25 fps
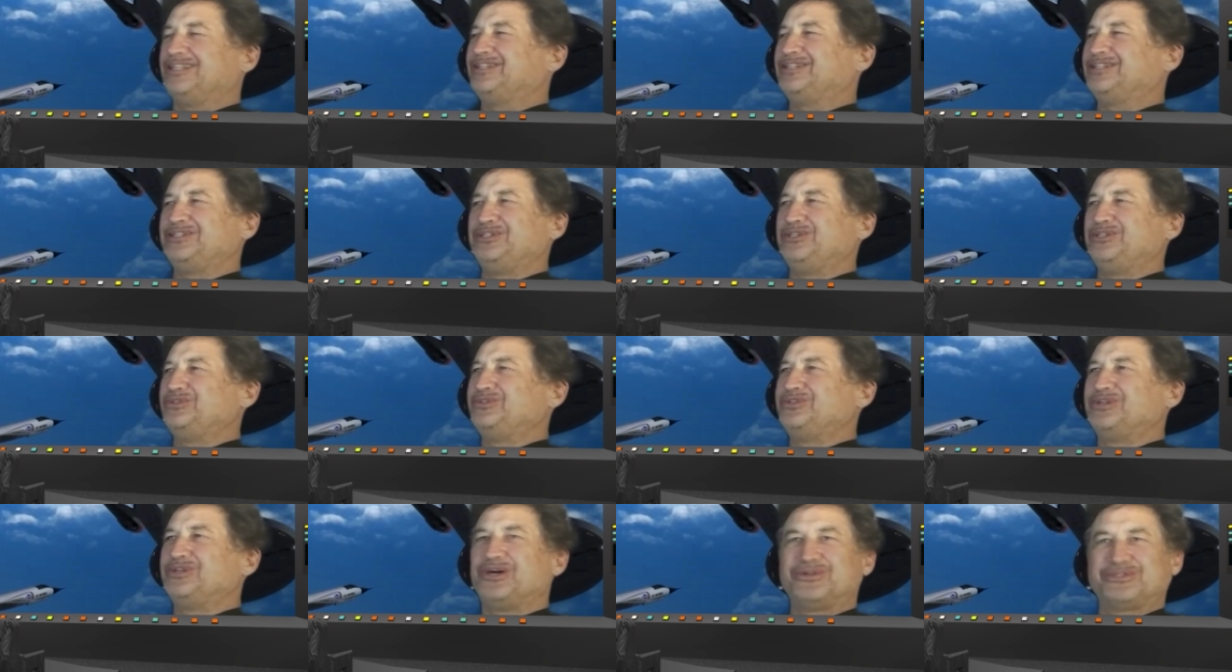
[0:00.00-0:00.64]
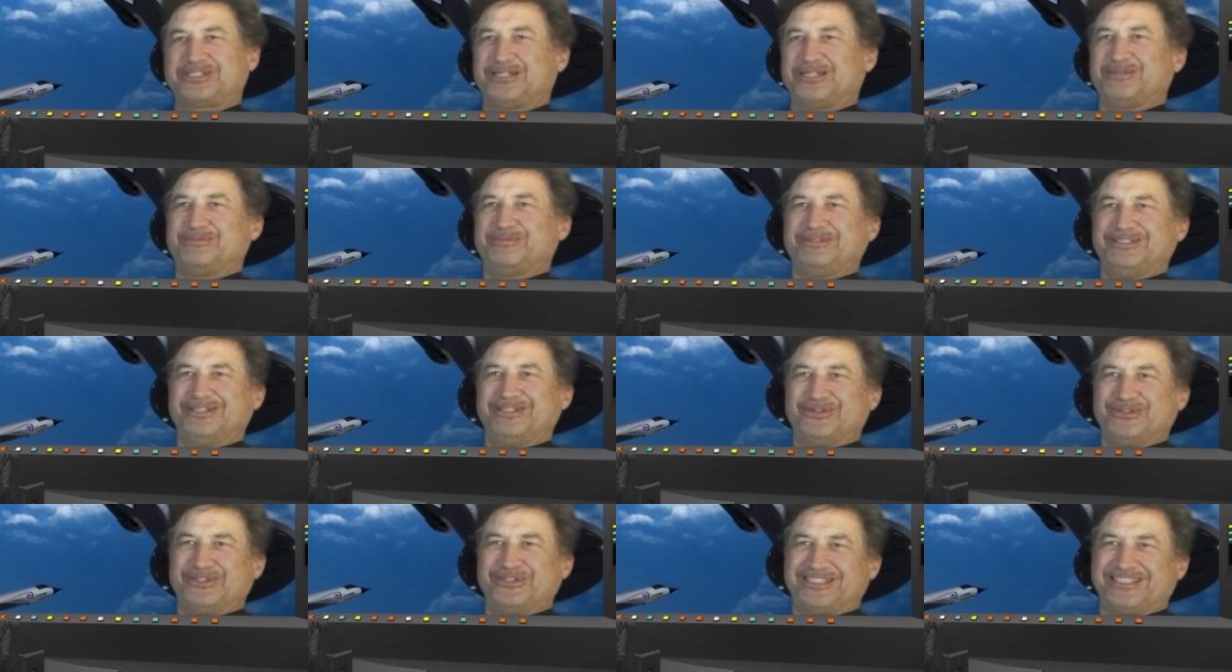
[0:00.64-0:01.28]
You know, someone
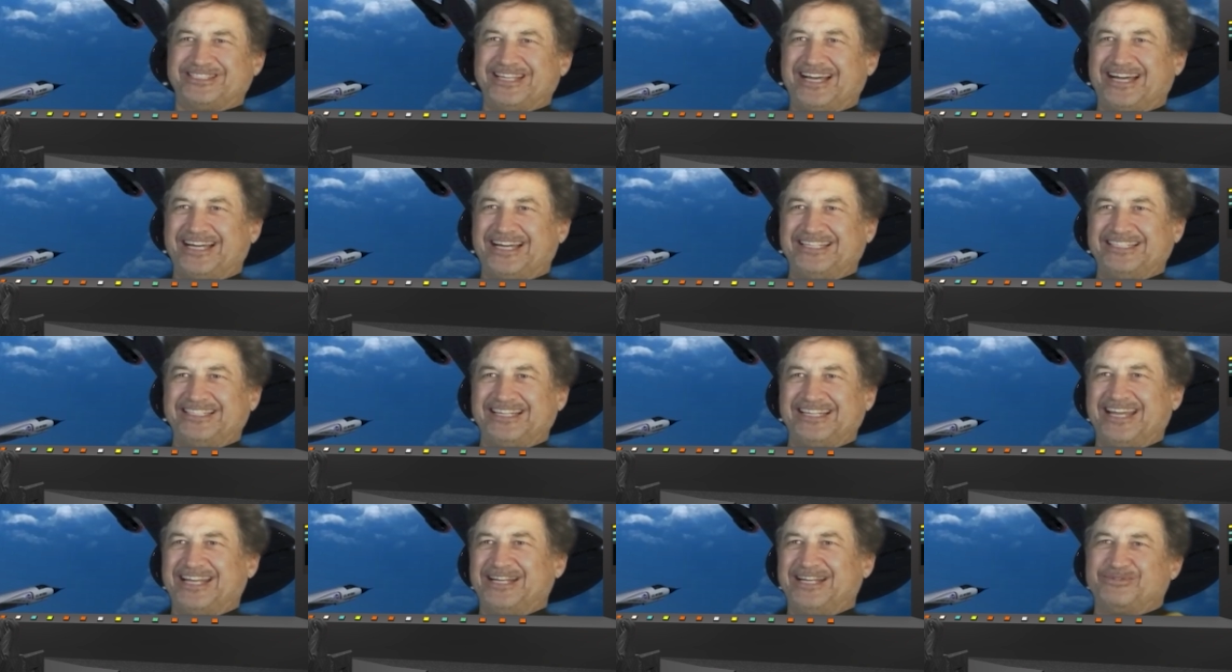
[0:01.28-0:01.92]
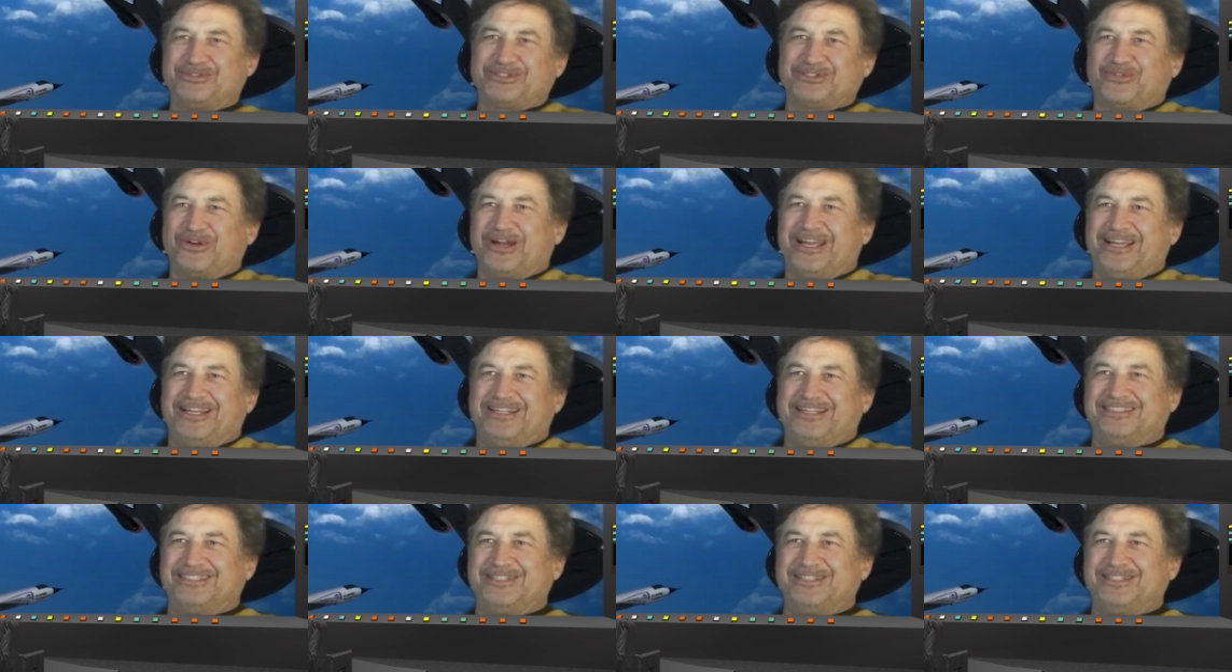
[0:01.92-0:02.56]
noticed that, and it was great.
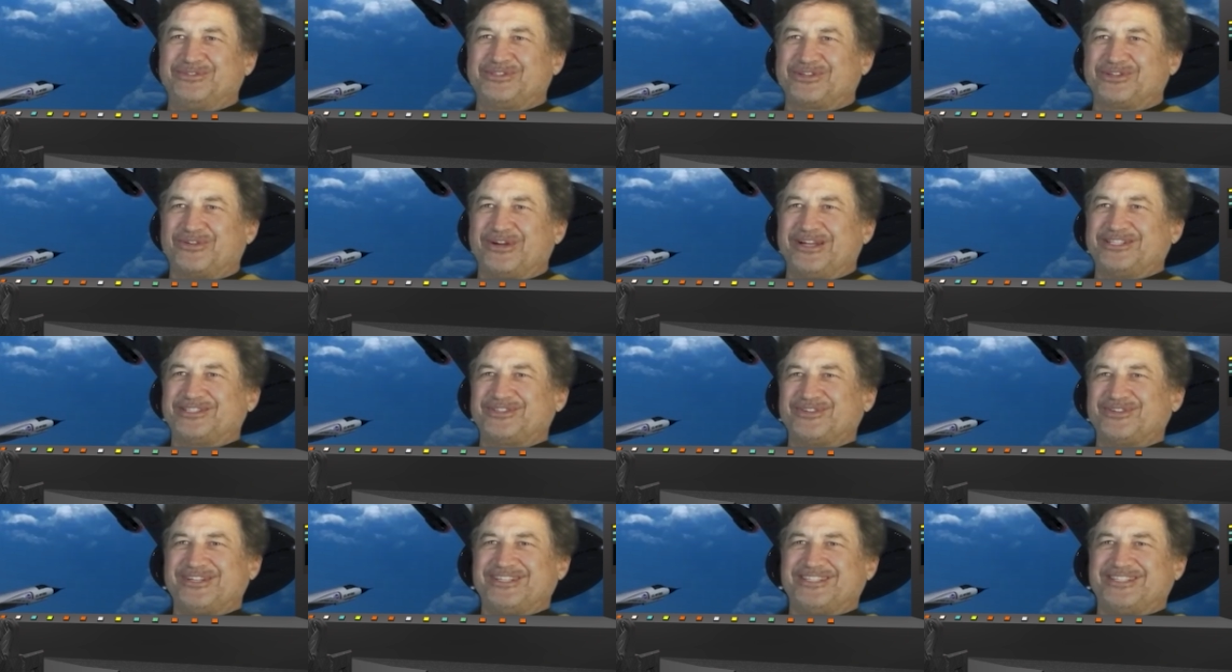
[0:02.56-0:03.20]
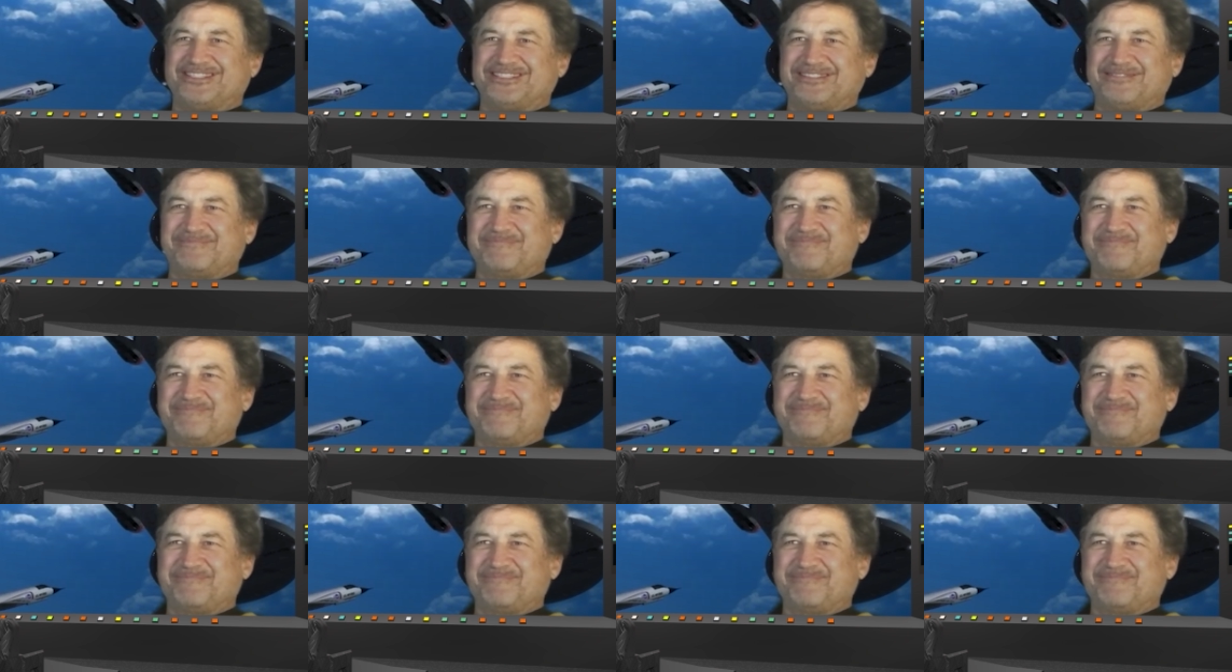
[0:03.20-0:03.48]
It was a great choice.